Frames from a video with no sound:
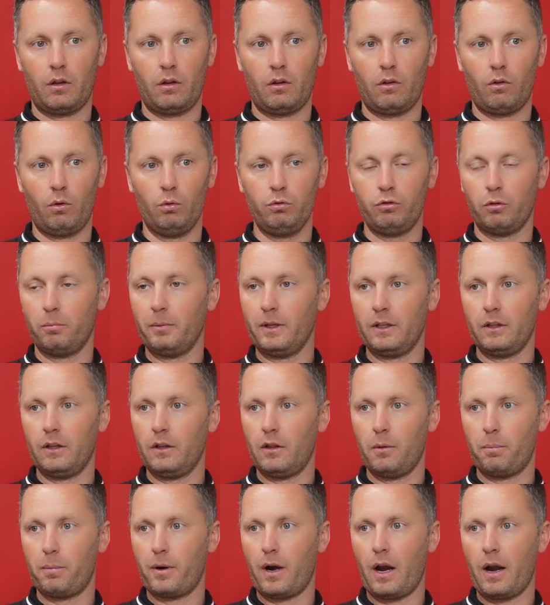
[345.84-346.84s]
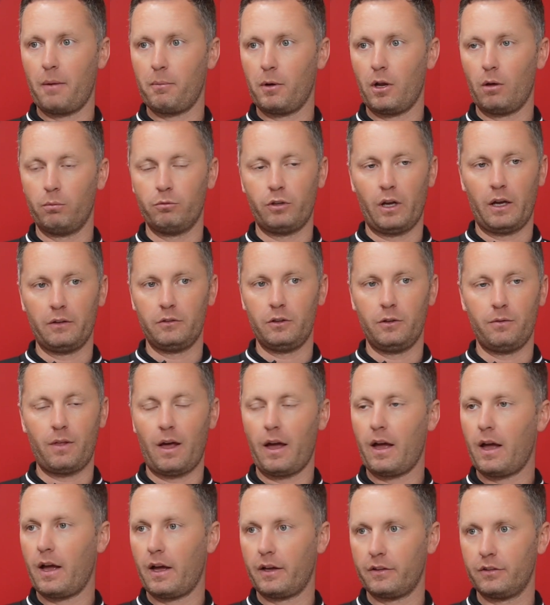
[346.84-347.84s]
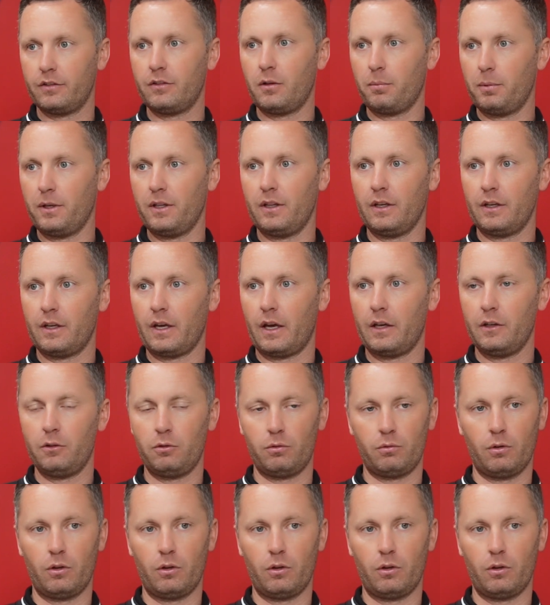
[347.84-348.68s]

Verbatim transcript: ultimately the primary objective. That has to be the case.